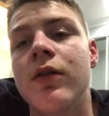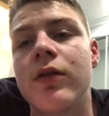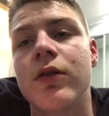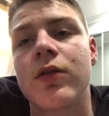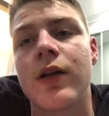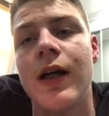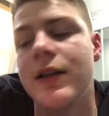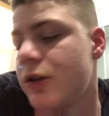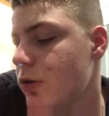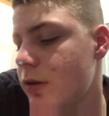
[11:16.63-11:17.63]
look,
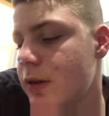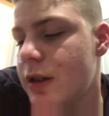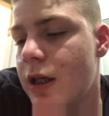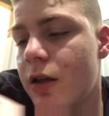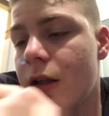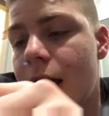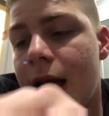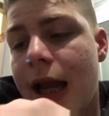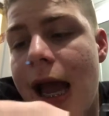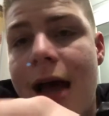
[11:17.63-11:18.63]
as you can tell,
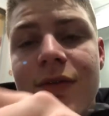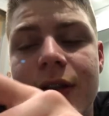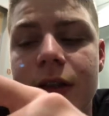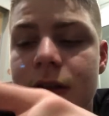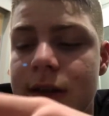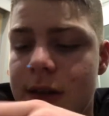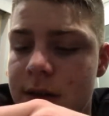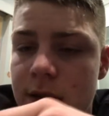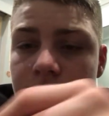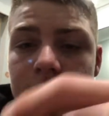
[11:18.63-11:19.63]
I haven't
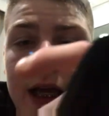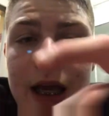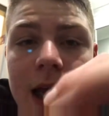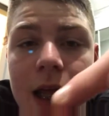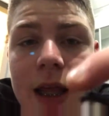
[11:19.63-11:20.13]
deleted uh,